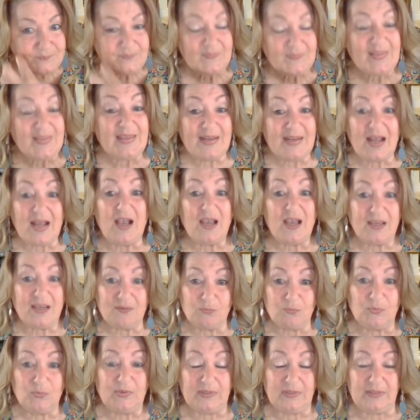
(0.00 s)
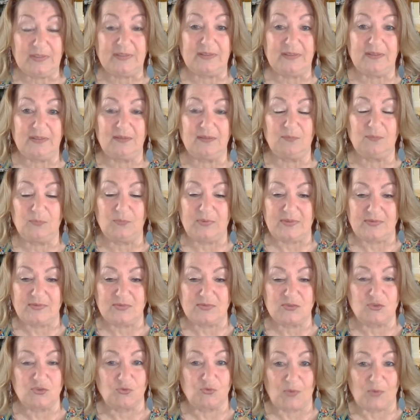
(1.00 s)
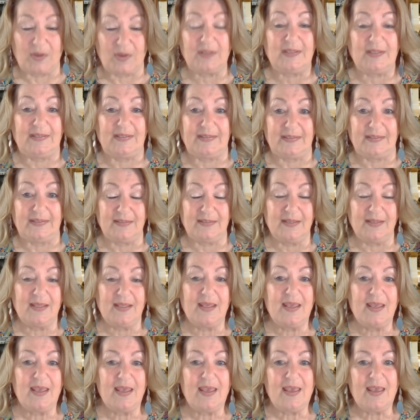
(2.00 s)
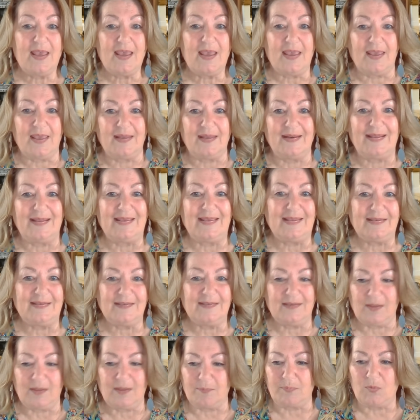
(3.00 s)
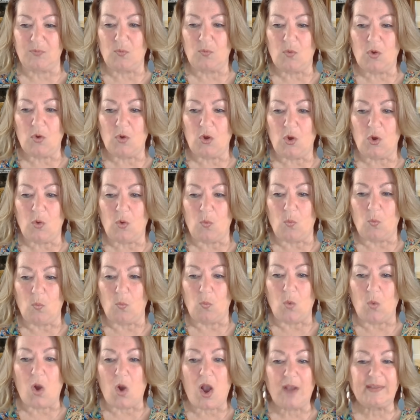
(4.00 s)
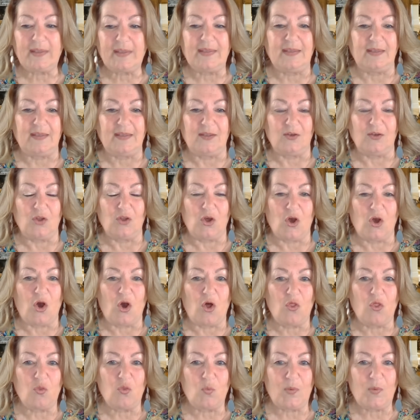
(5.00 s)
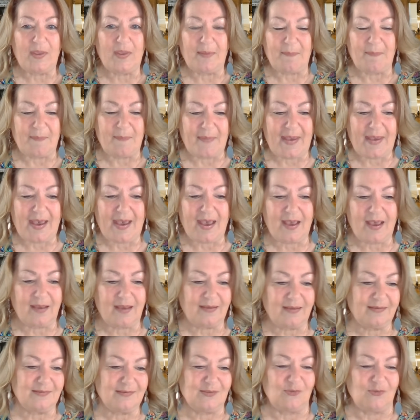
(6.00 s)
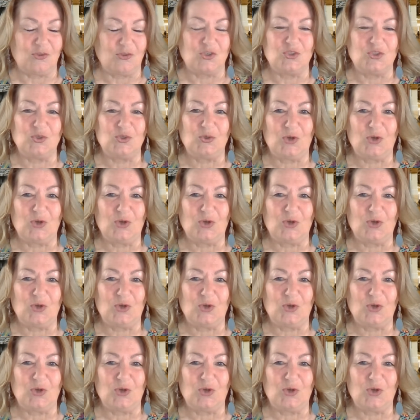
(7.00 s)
And I really was struggling. And I ended up walking all the way back to the junior